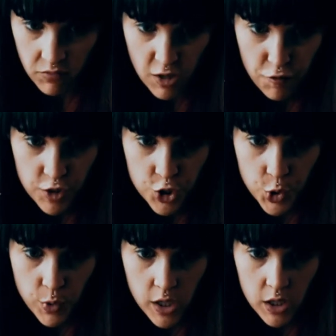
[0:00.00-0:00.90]

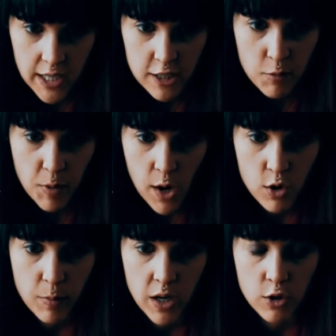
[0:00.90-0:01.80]
Ventura clicked the power
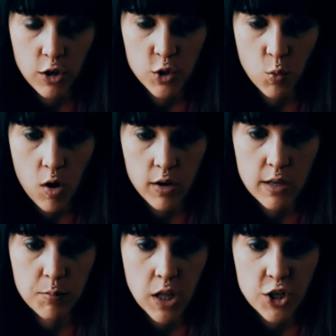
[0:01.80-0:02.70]
button on his walkie,
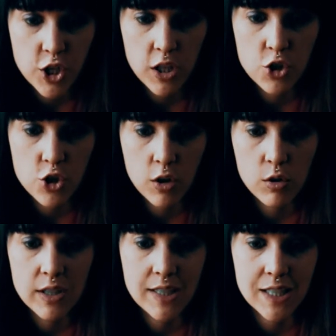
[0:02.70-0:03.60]
plunging the jungle
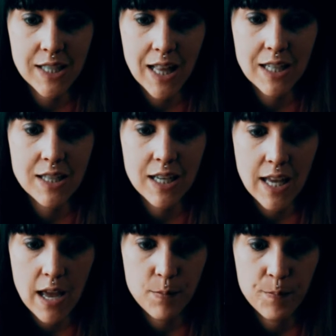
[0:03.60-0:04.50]
into silence
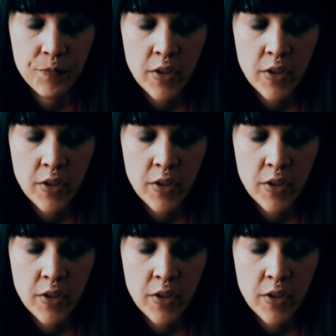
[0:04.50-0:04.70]
again.